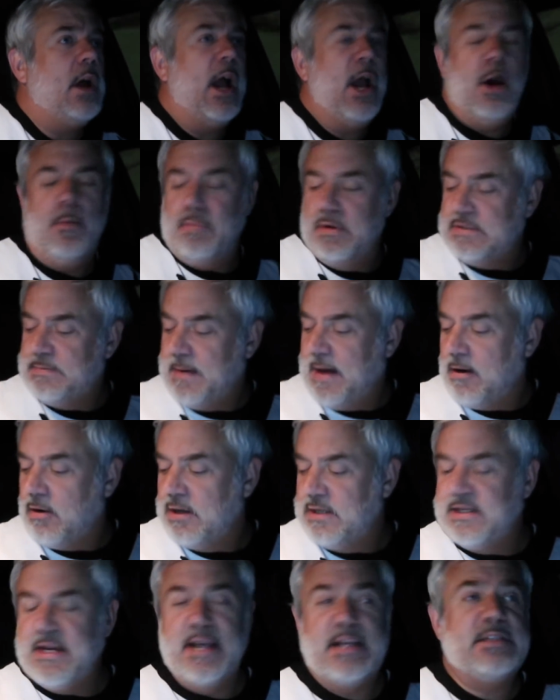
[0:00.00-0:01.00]
I hope this
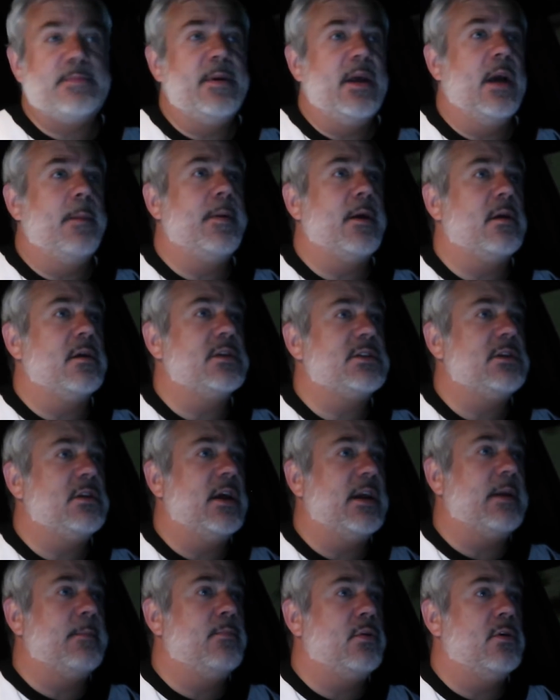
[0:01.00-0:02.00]
battery takes me up here
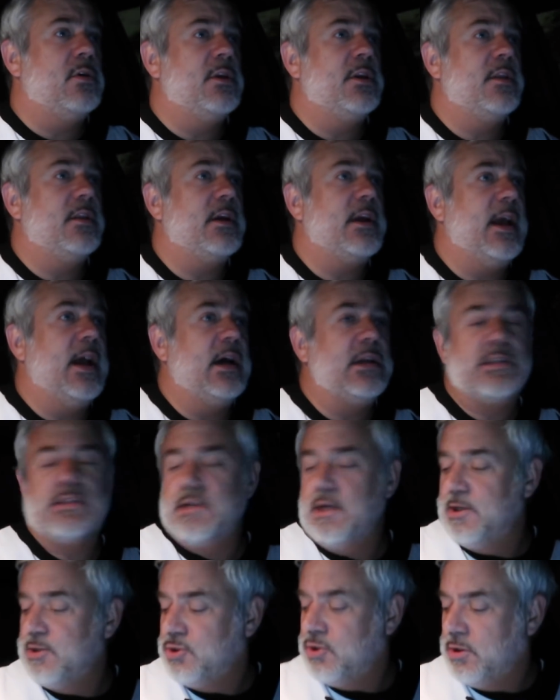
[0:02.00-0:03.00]
until I can pull into the gas
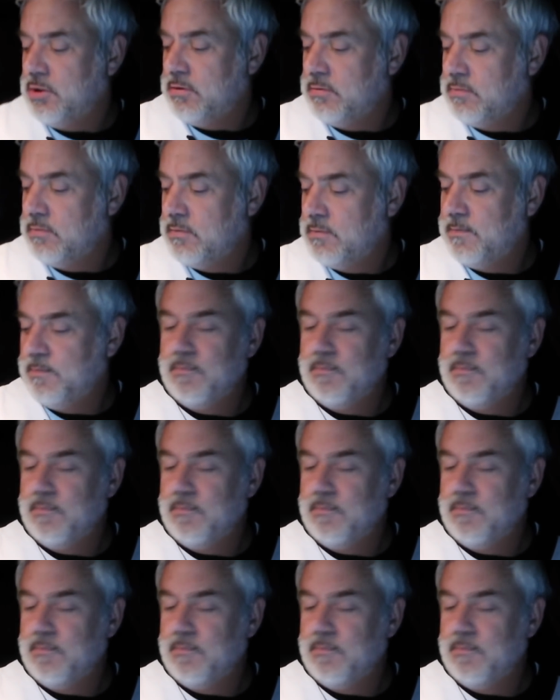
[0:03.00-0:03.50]
station.